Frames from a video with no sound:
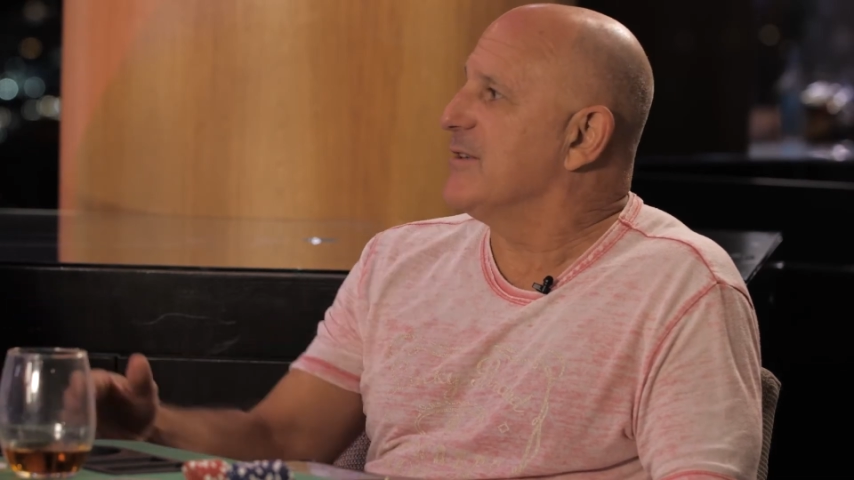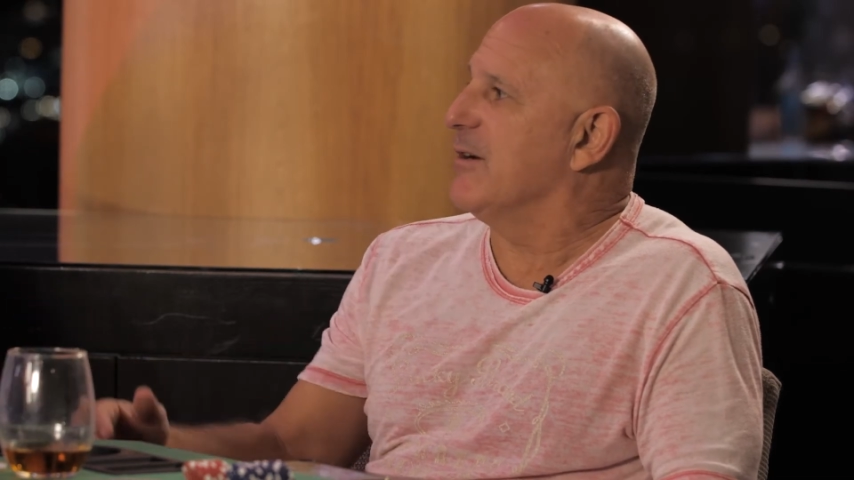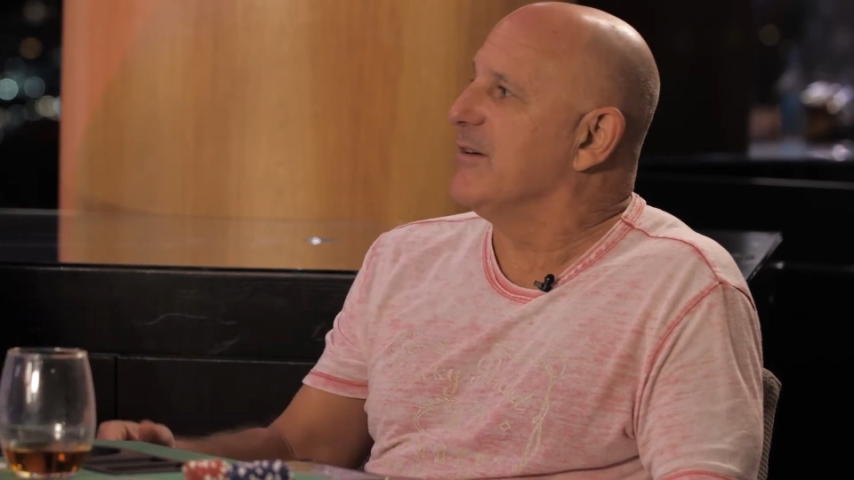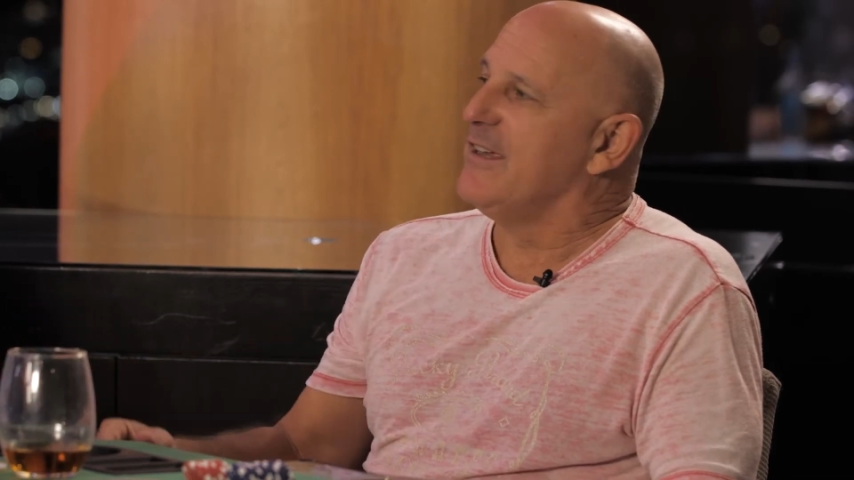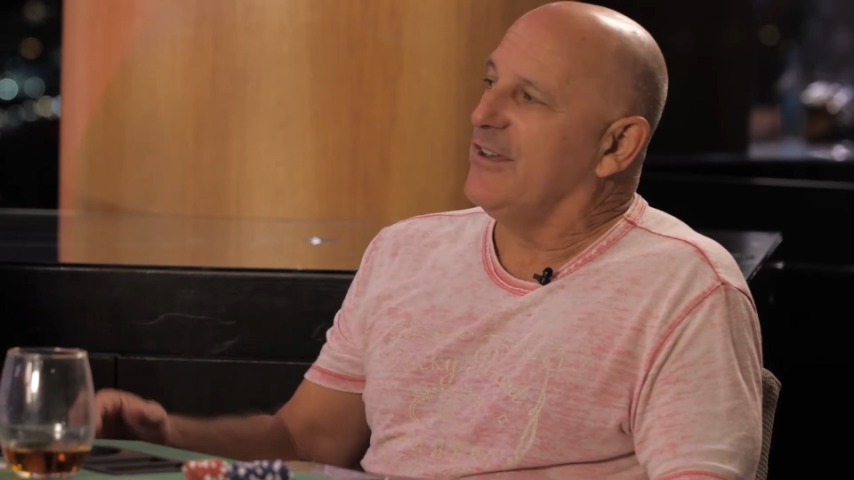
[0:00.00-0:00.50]

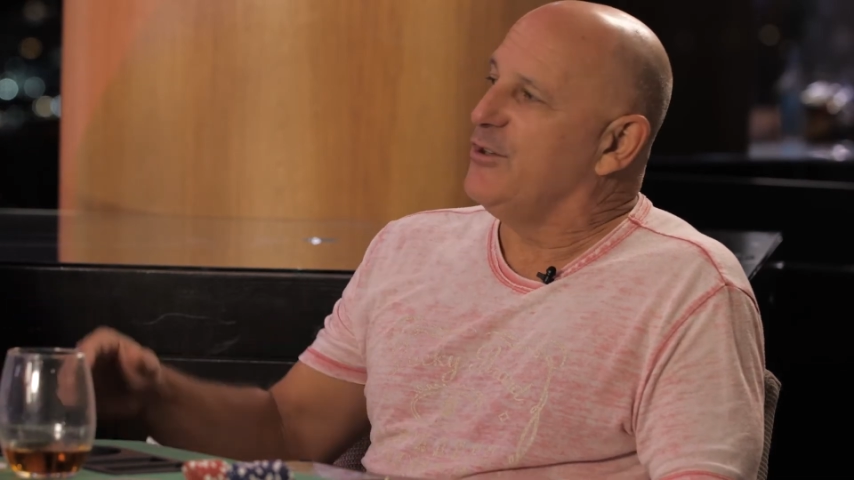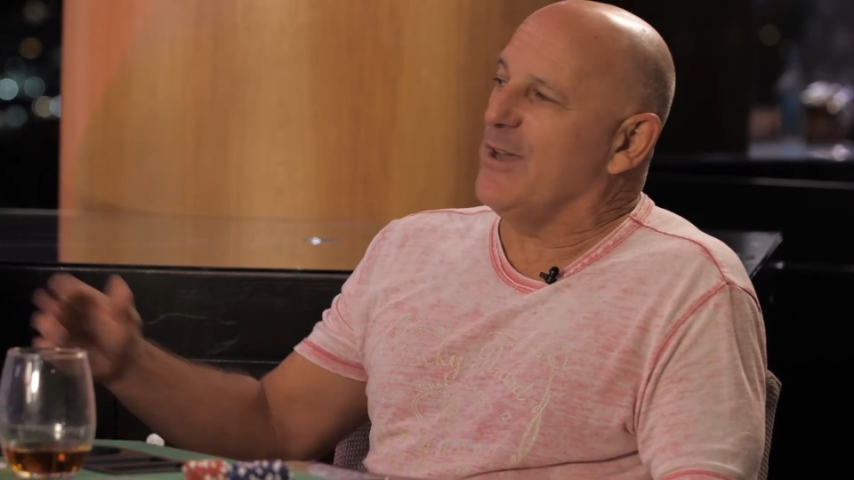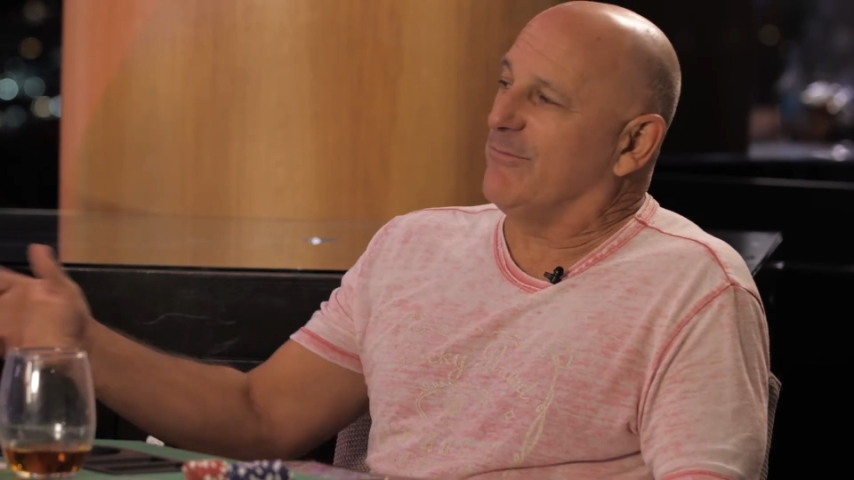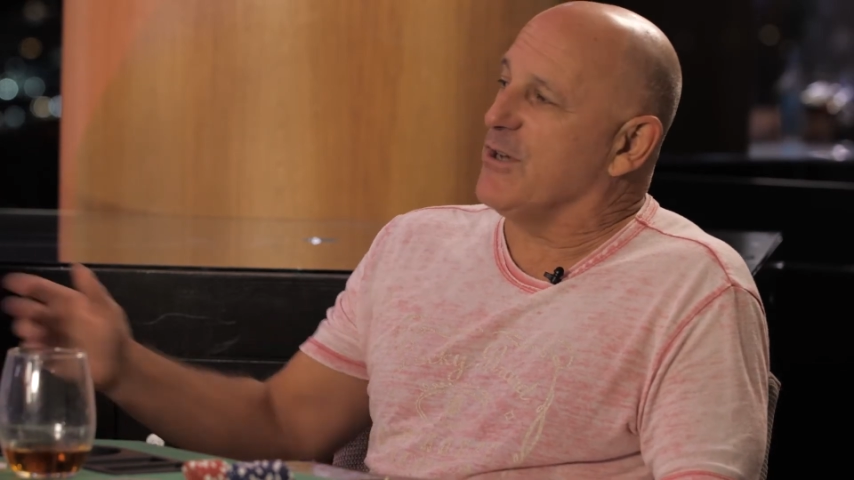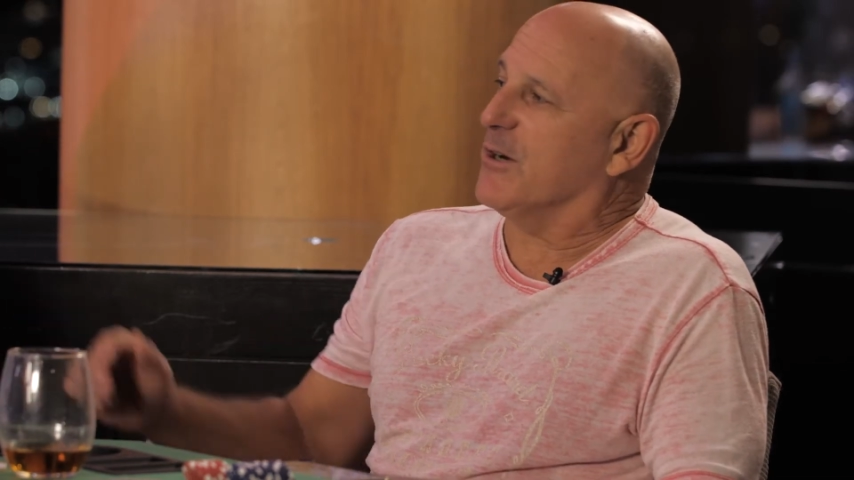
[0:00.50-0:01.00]
So you
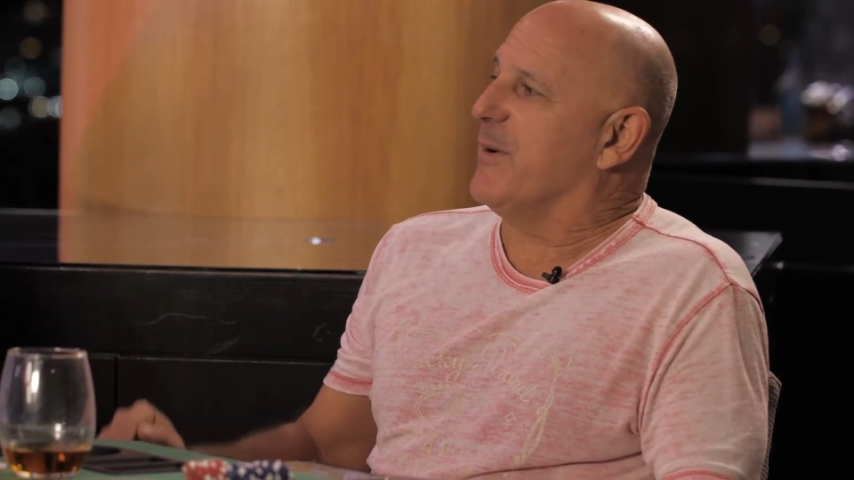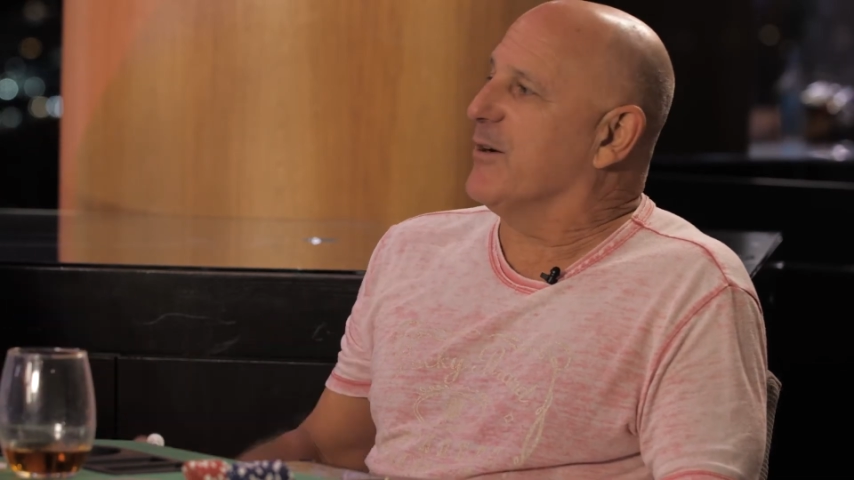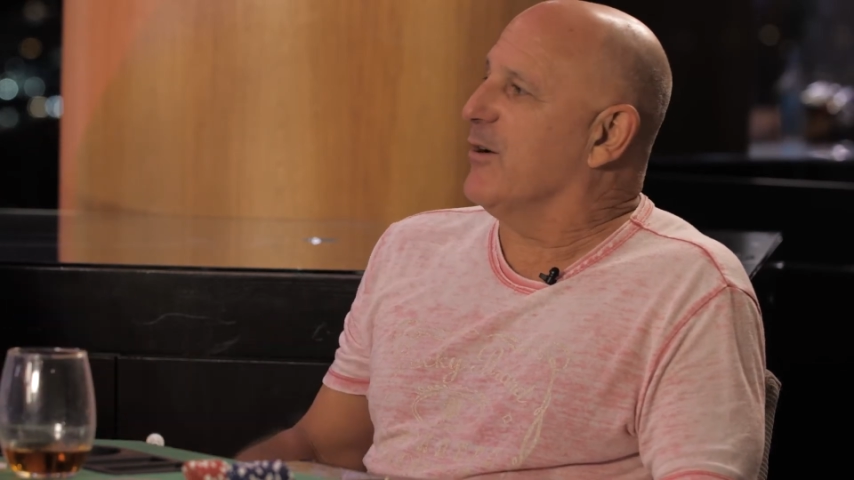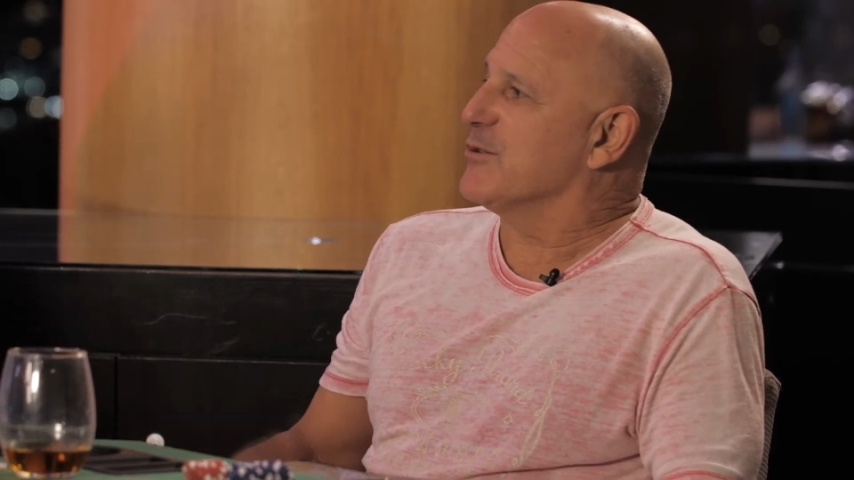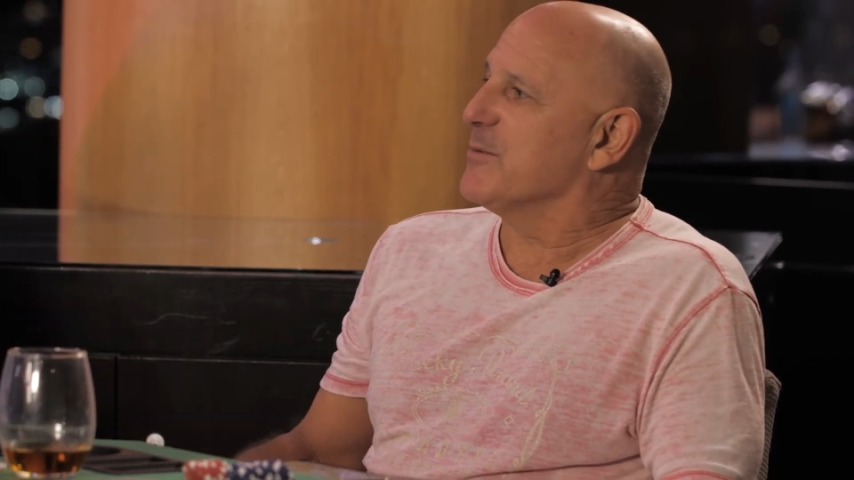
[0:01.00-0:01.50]
haven't talked
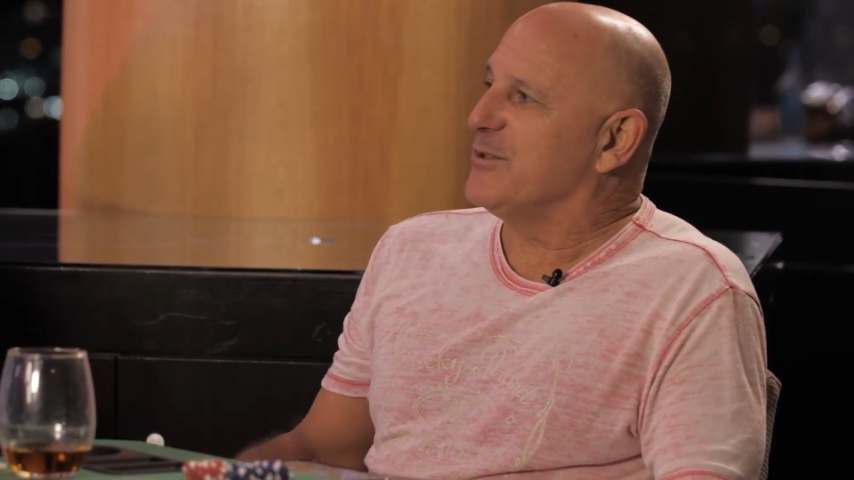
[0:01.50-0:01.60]
about culture,